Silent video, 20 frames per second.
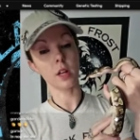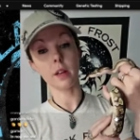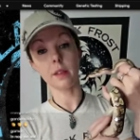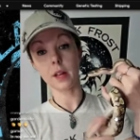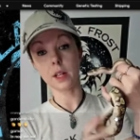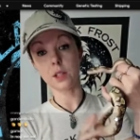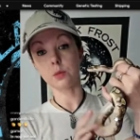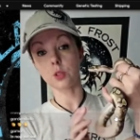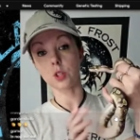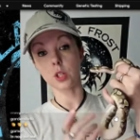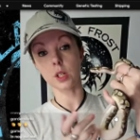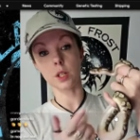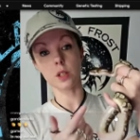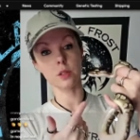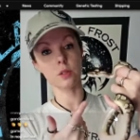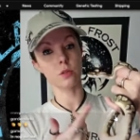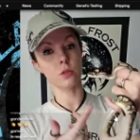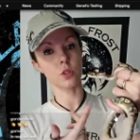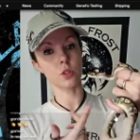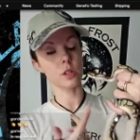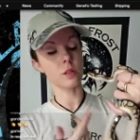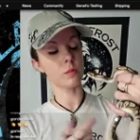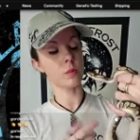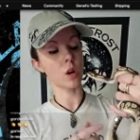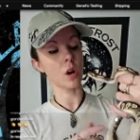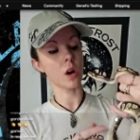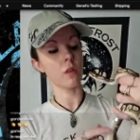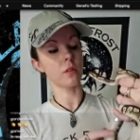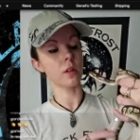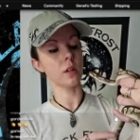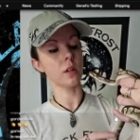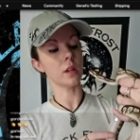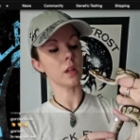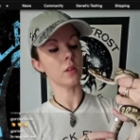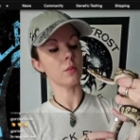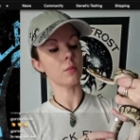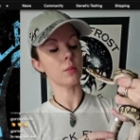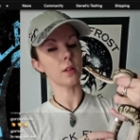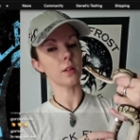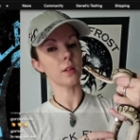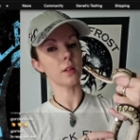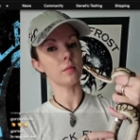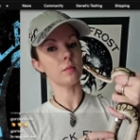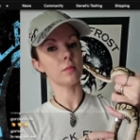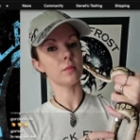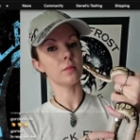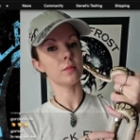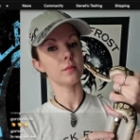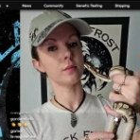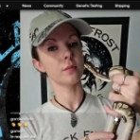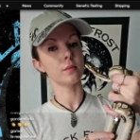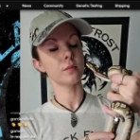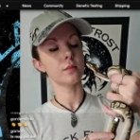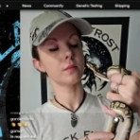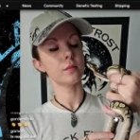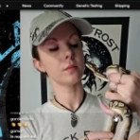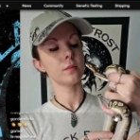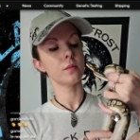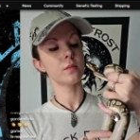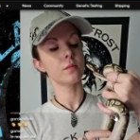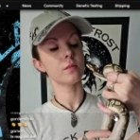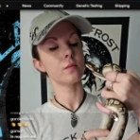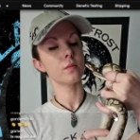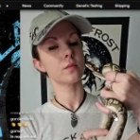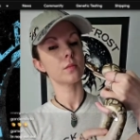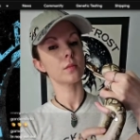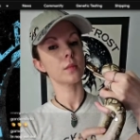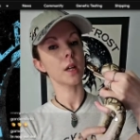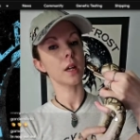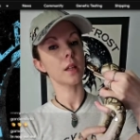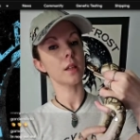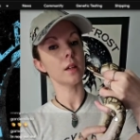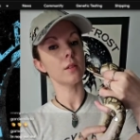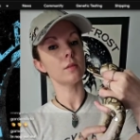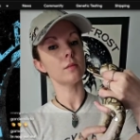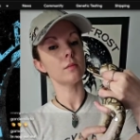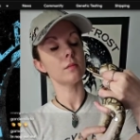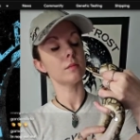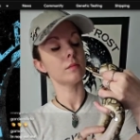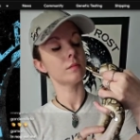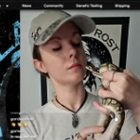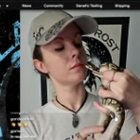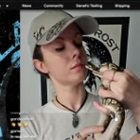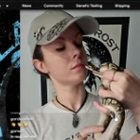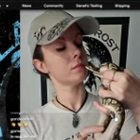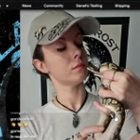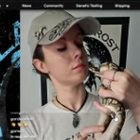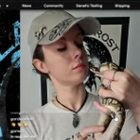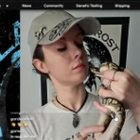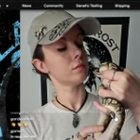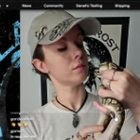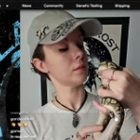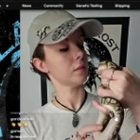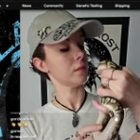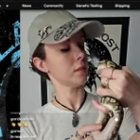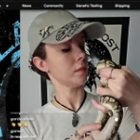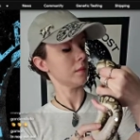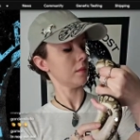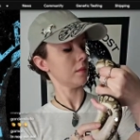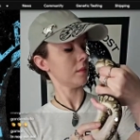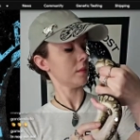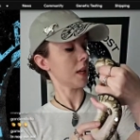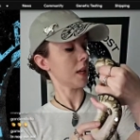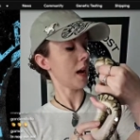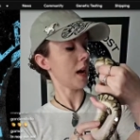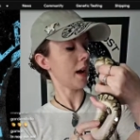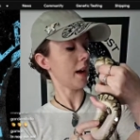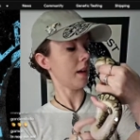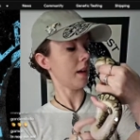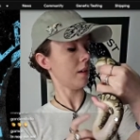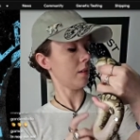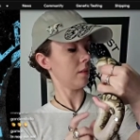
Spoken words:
and that's what she is. So she's a Mojave Yellow Belly. Hello. Hi.